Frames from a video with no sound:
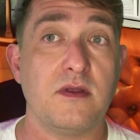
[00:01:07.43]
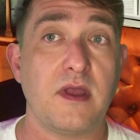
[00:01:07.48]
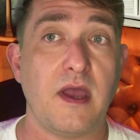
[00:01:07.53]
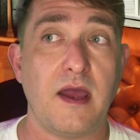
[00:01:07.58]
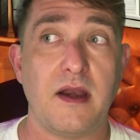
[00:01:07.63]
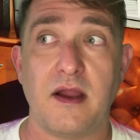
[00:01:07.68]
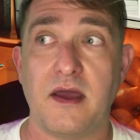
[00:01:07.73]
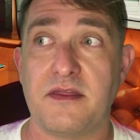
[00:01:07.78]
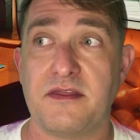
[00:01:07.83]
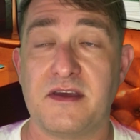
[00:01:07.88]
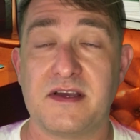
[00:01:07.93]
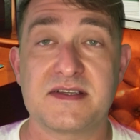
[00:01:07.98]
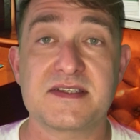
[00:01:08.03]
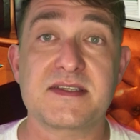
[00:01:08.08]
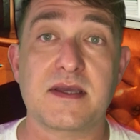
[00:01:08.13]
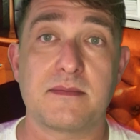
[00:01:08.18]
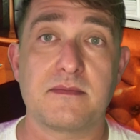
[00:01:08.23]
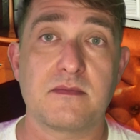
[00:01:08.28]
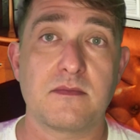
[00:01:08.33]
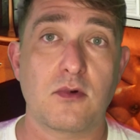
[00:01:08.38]
and I think
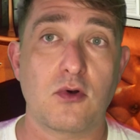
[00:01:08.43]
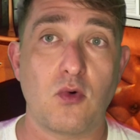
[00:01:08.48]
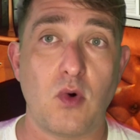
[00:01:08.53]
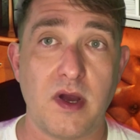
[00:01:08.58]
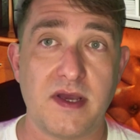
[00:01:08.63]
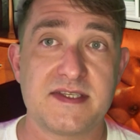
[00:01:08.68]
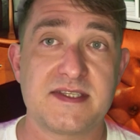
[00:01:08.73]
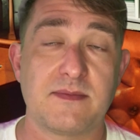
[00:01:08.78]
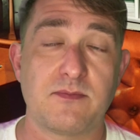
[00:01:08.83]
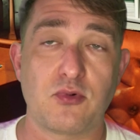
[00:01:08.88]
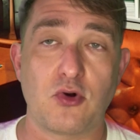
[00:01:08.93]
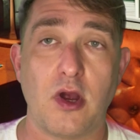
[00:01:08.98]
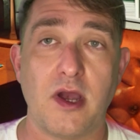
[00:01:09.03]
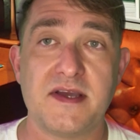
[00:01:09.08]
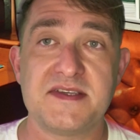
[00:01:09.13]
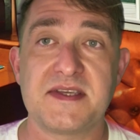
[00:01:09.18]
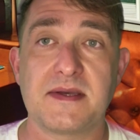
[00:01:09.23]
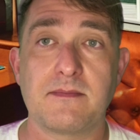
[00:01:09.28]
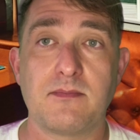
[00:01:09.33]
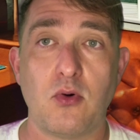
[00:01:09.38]
some quite
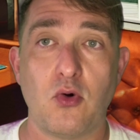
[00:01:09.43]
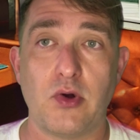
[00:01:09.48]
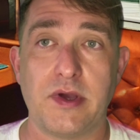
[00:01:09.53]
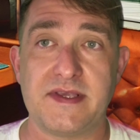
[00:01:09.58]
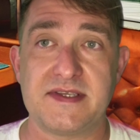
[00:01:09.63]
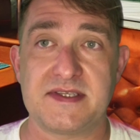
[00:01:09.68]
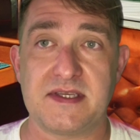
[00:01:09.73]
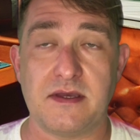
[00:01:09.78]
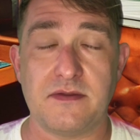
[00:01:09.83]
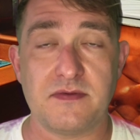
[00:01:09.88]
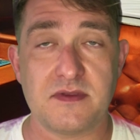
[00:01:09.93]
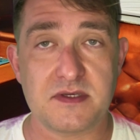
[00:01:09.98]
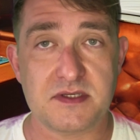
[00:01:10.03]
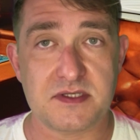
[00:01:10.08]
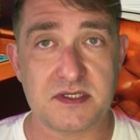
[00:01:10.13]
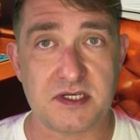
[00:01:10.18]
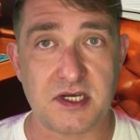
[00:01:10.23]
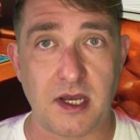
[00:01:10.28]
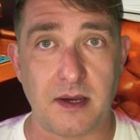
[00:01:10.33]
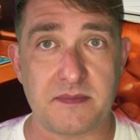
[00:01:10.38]
surprising points in this
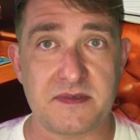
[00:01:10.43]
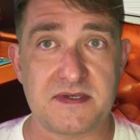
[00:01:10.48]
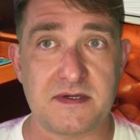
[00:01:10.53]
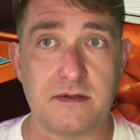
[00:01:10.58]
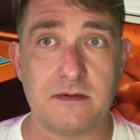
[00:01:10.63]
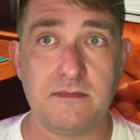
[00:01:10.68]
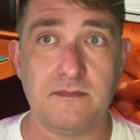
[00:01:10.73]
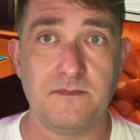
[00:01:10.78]
chapter,